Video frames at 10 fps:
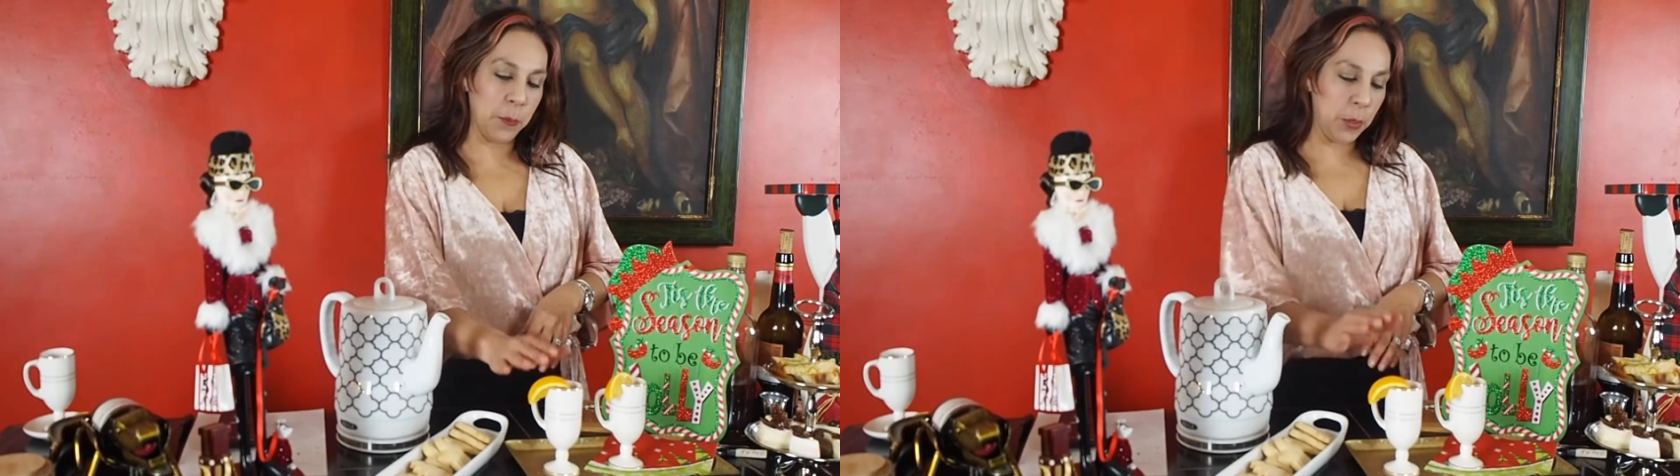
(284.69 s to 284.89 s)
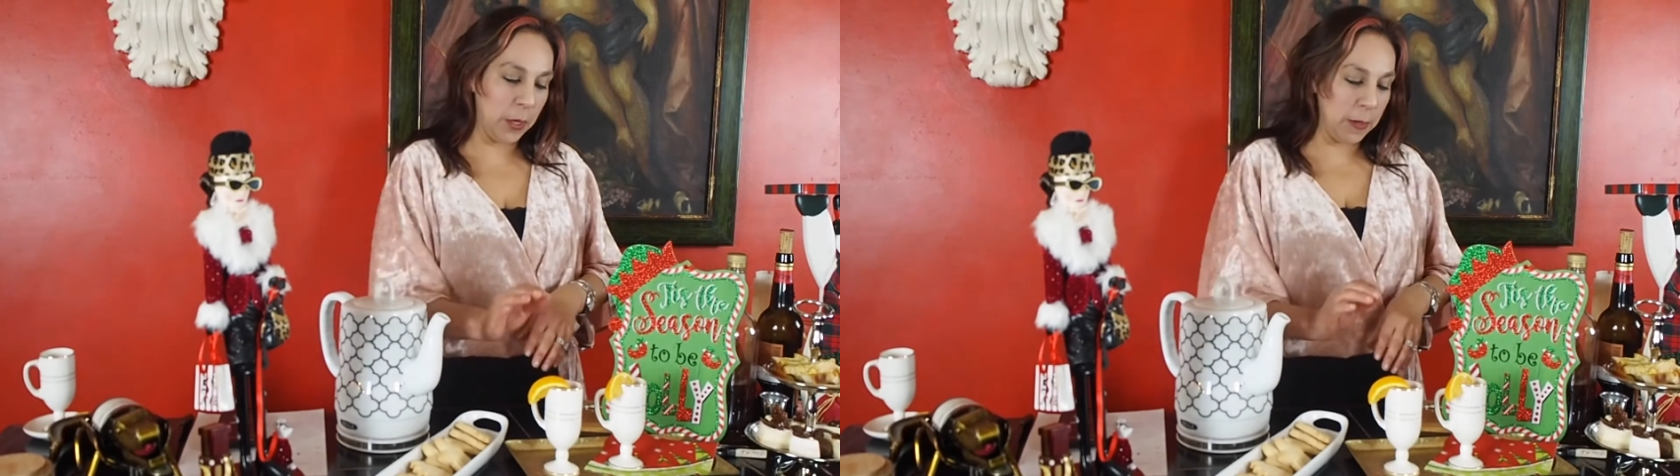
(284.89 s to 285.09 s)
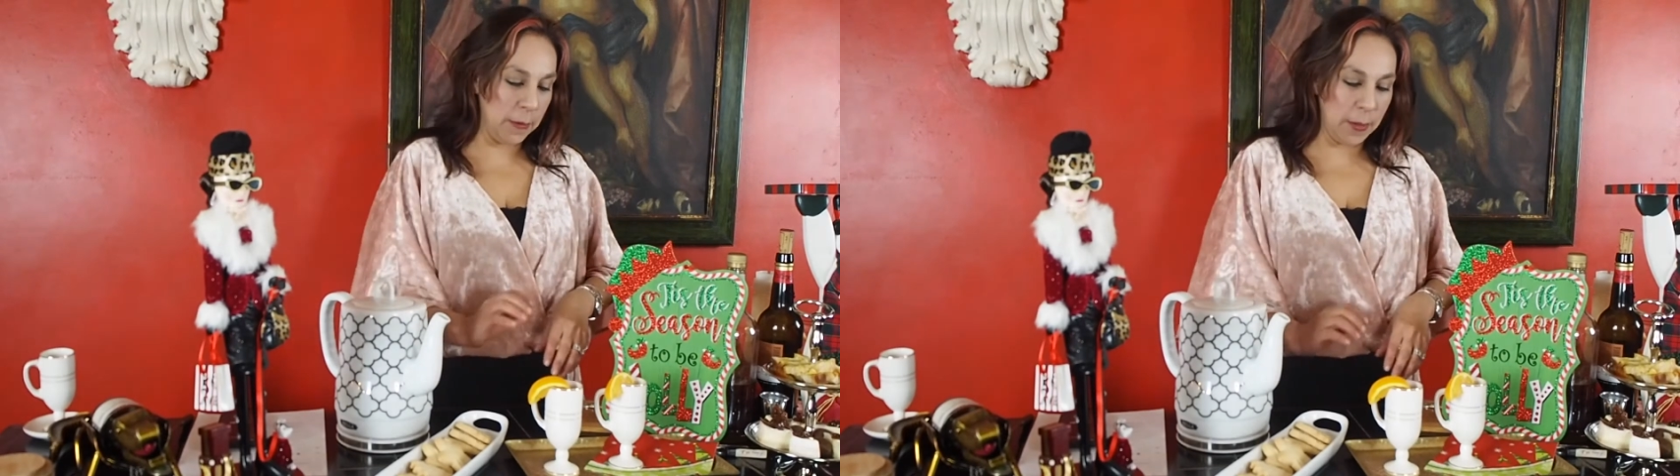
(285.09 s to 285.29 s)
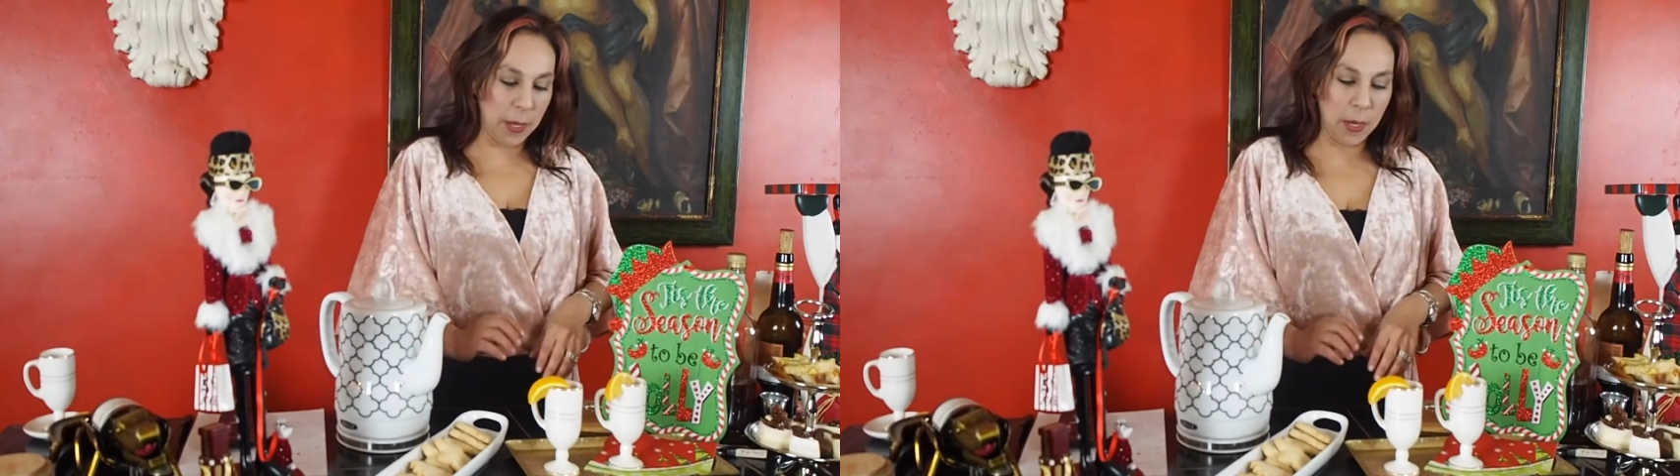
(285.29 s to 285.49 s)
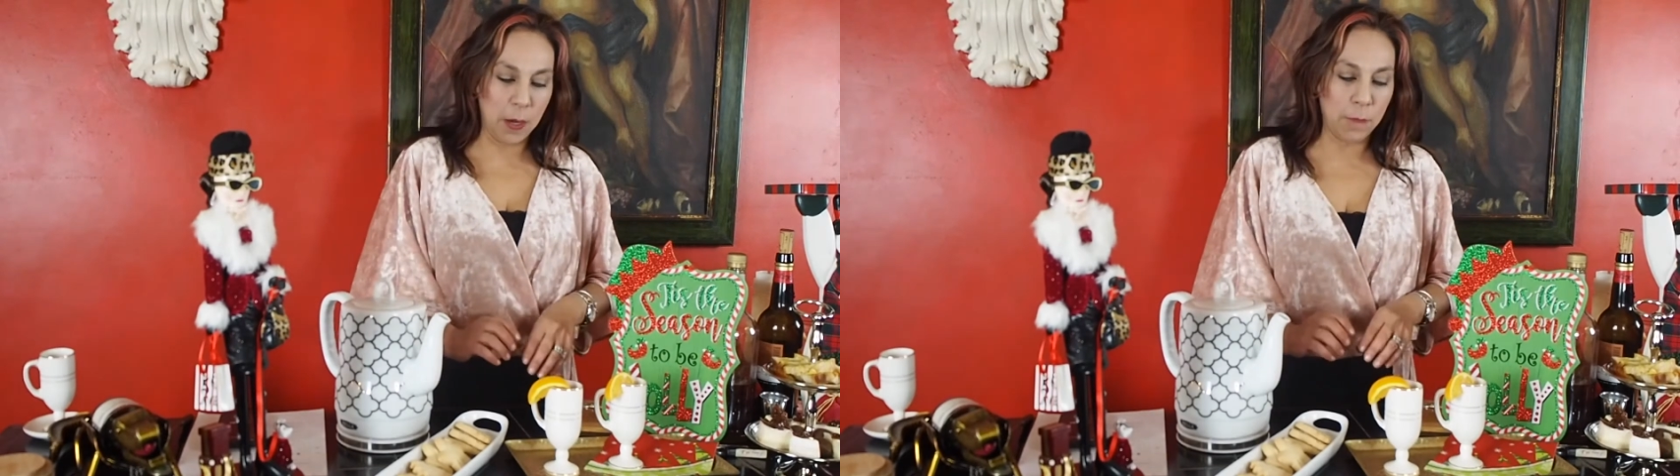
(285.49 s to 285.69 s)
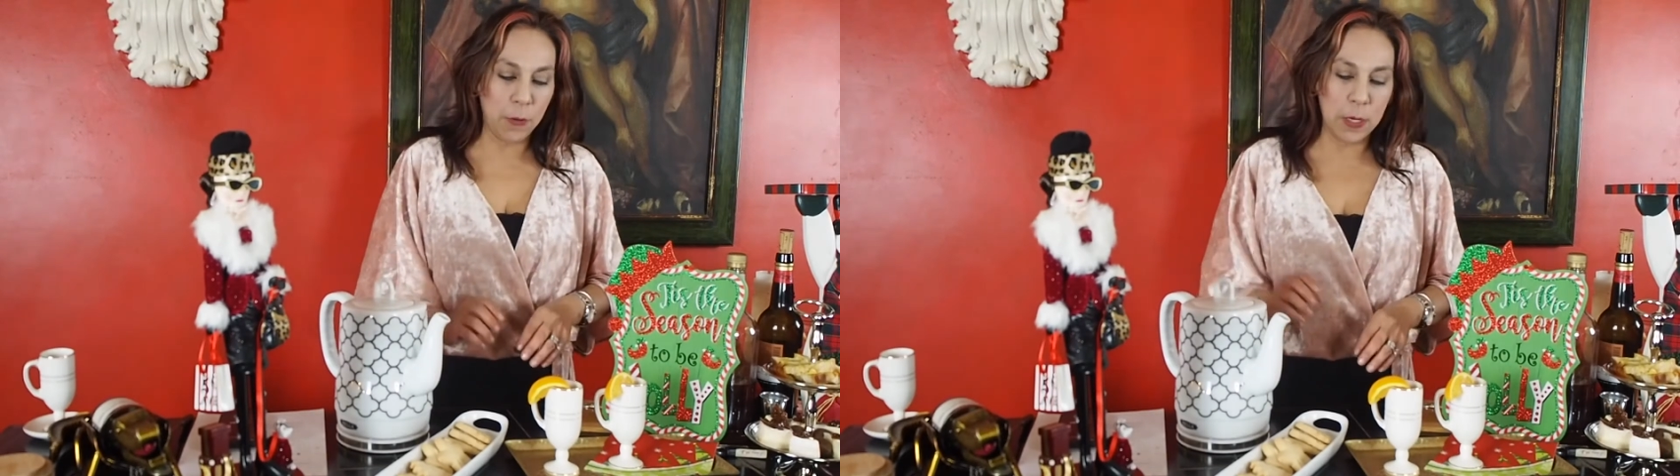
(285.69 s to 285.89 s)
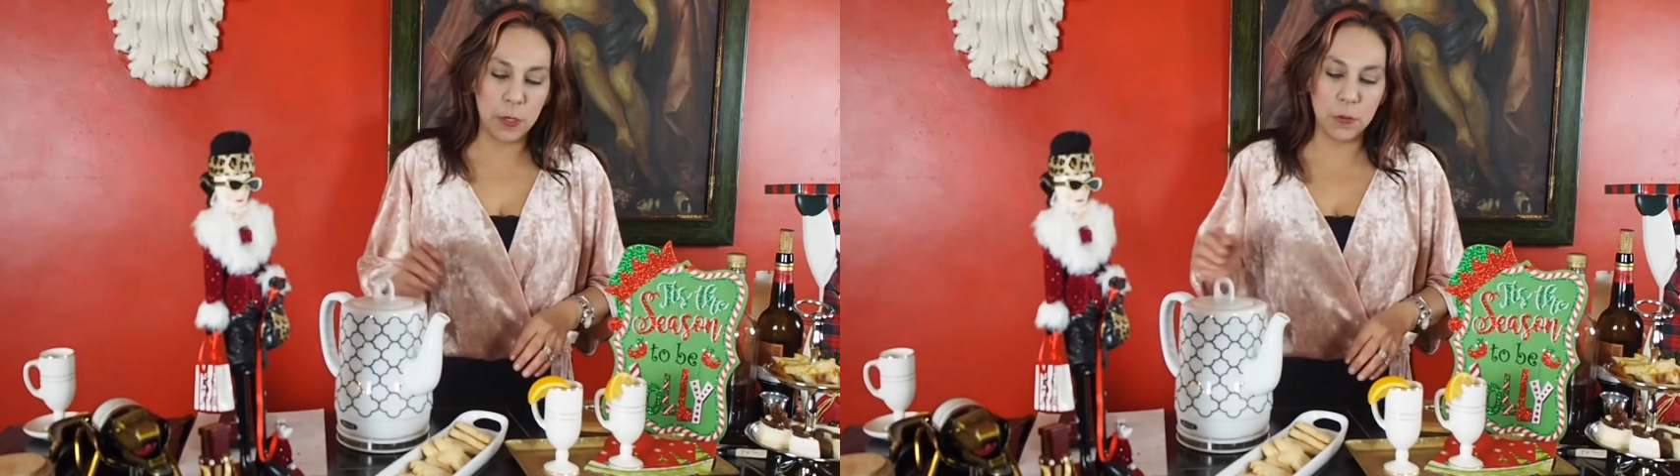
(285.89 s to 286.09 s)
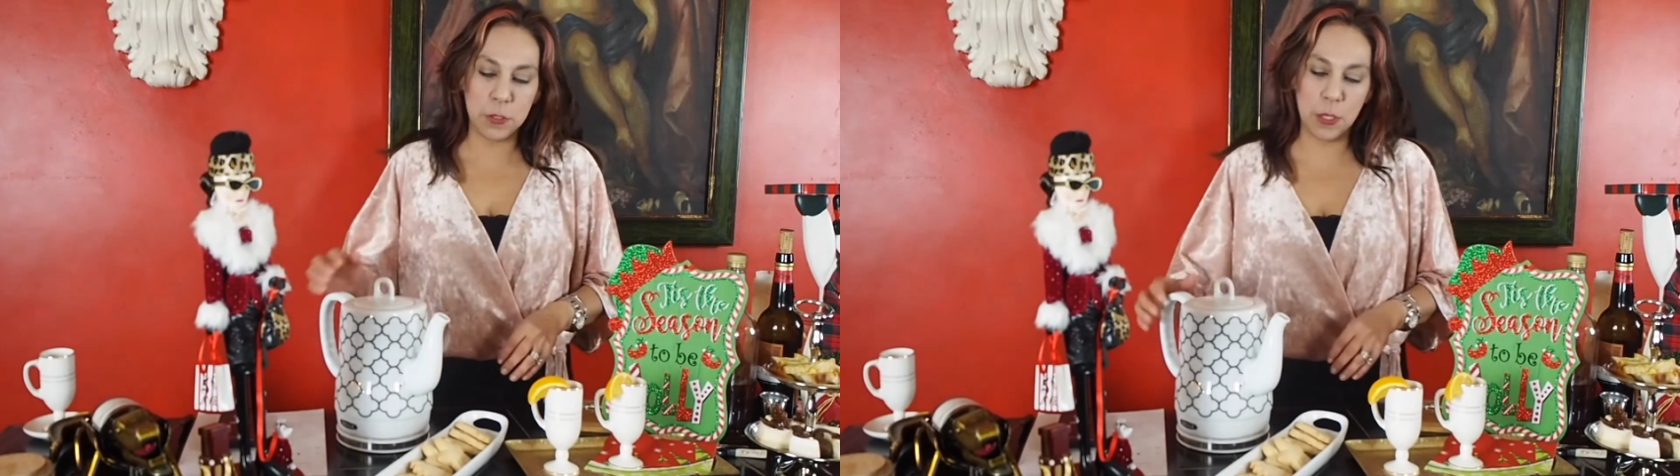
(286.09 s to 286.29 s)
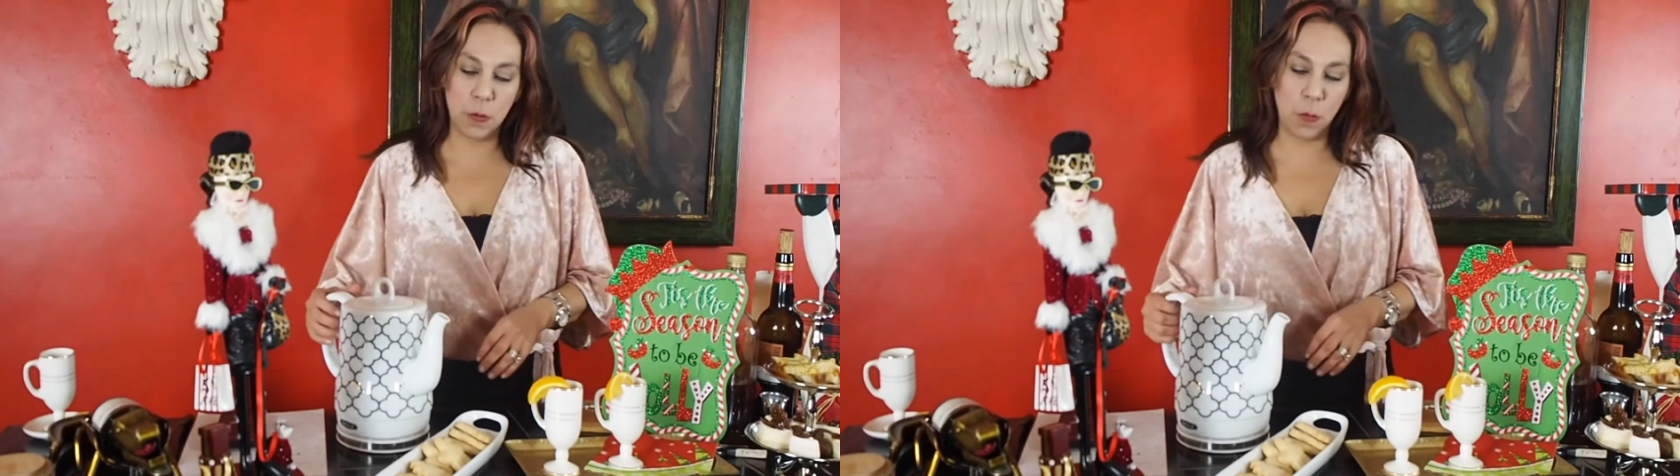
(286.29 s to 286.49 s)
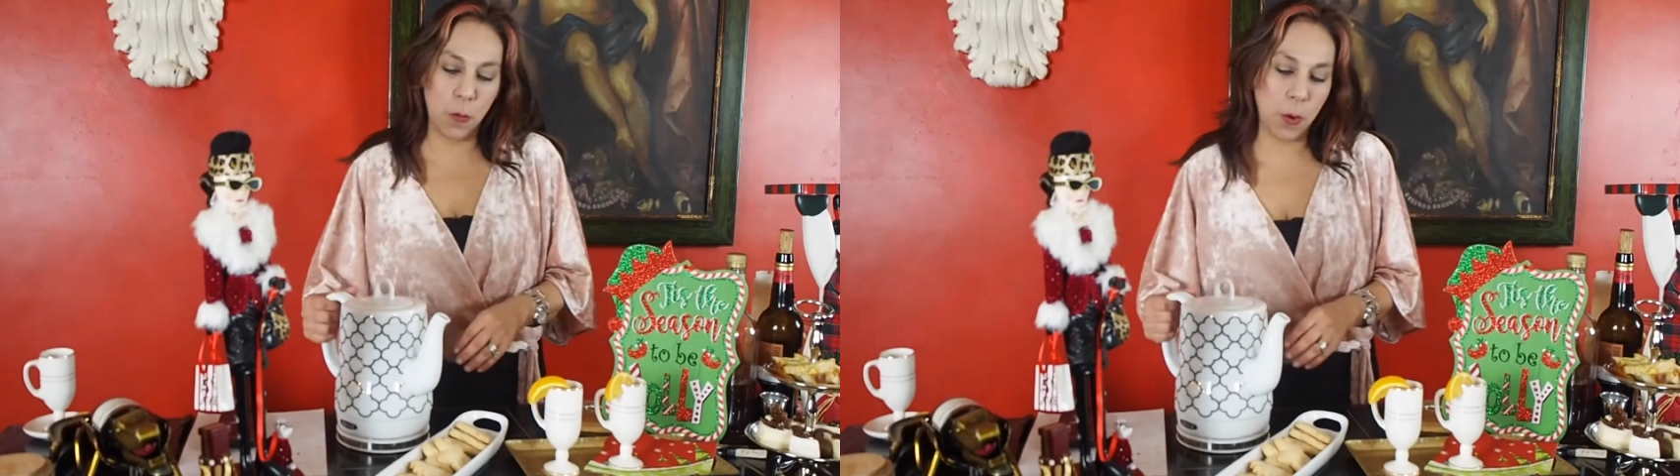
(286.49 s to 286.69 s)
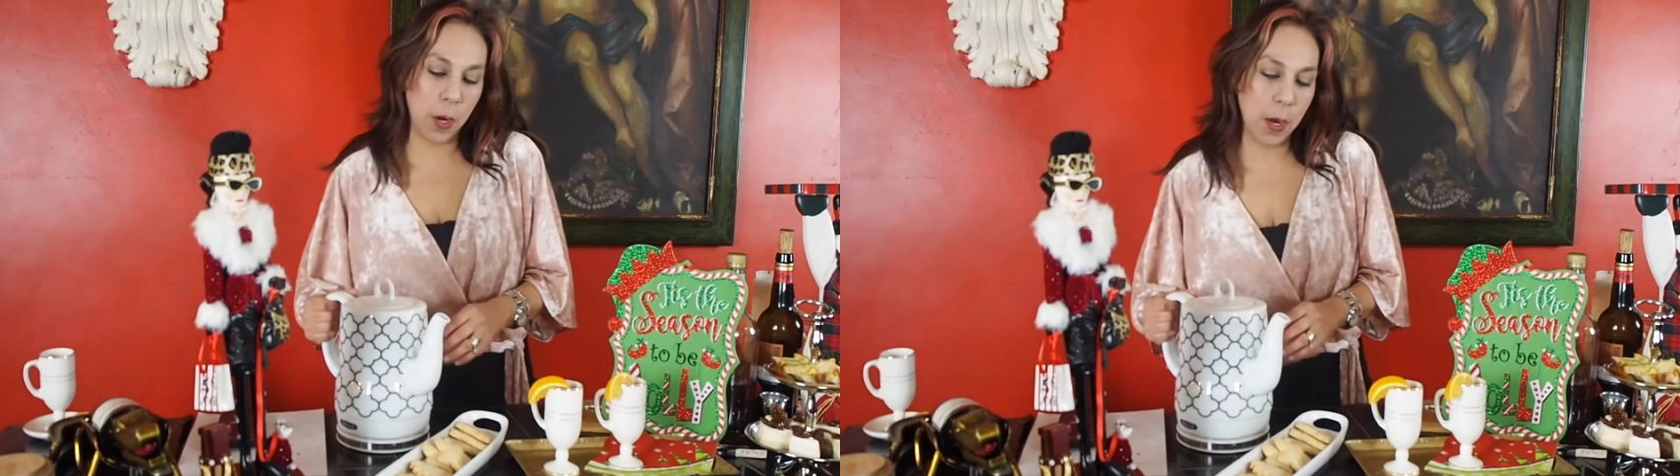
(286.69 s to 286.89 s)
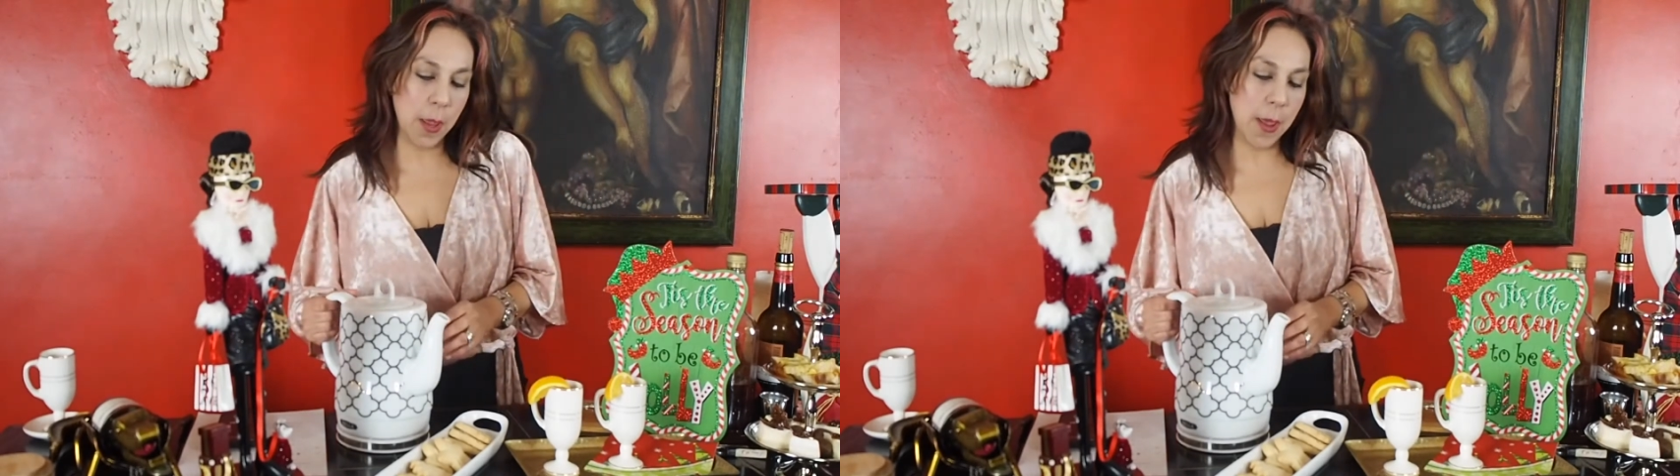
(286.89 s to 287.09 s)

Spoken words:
put it in there for a little decor,